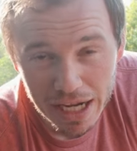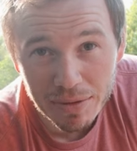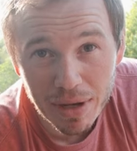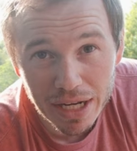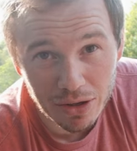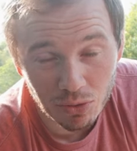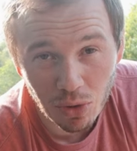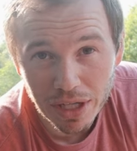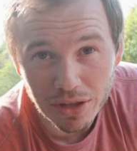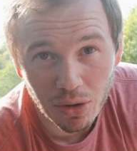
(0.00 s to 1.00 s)
pavement and
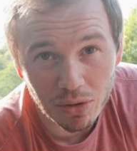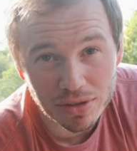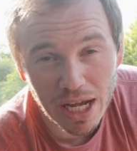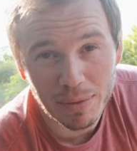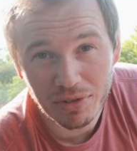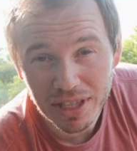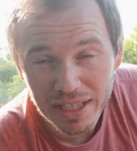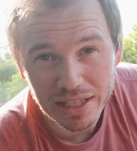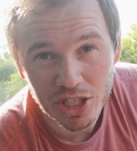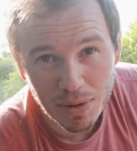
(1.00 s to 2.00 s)
running the whole time. It
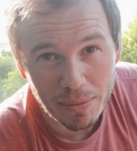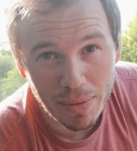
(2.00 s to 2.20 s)
really clears my